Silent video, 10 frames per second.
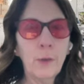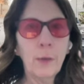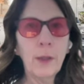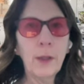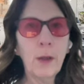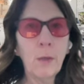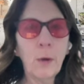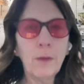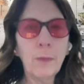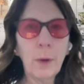doing that
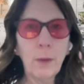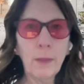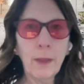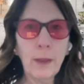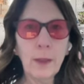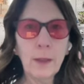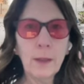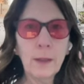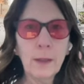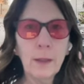one small thing.